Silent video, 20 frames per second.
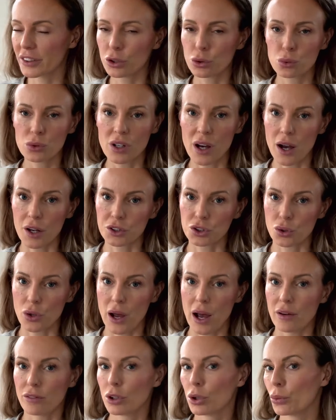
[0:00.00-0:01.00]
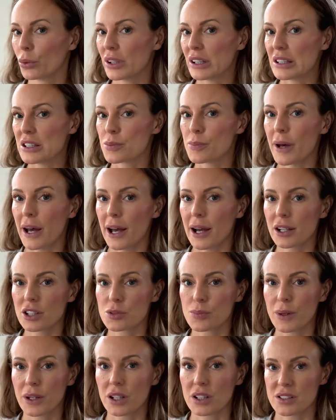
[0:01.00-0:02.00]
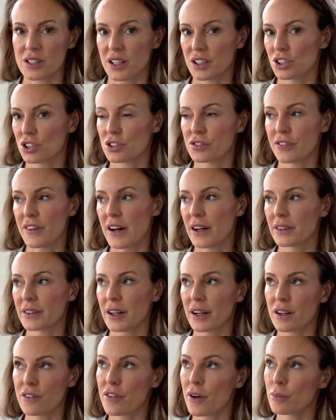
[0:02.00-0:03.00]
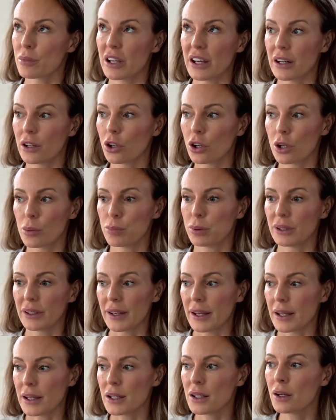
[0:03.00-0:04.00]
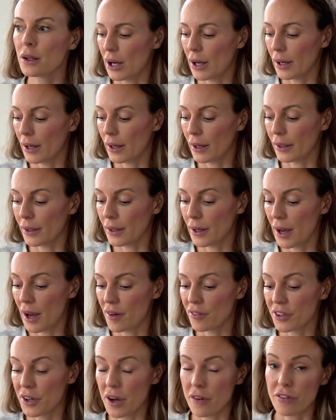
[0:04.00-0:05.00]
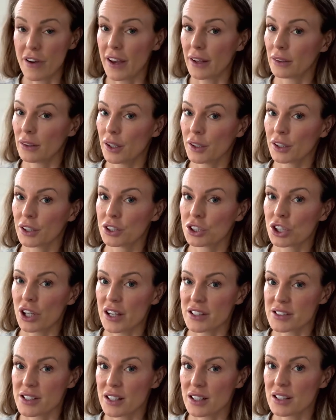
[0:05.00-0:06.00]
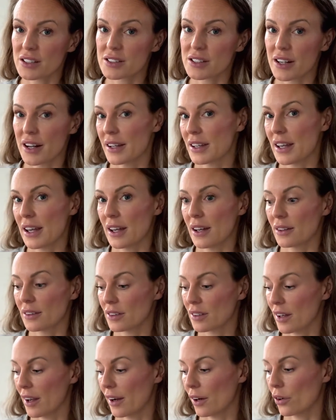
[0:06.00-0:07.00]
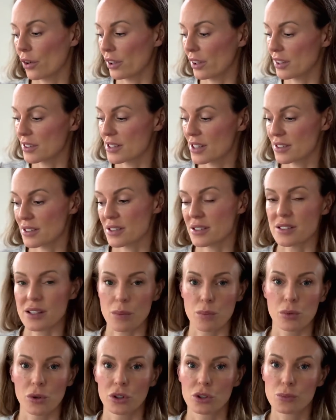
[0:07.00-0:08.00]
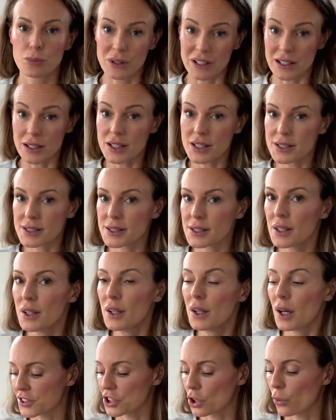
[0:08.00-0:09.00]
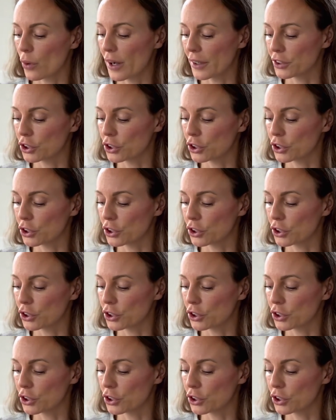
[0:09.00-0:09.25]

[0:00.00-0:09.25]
do not travel with these bags because I just find that if I'm getting on a plane, I have enough hand luggage as it is and I can't carry this as a separate piece. So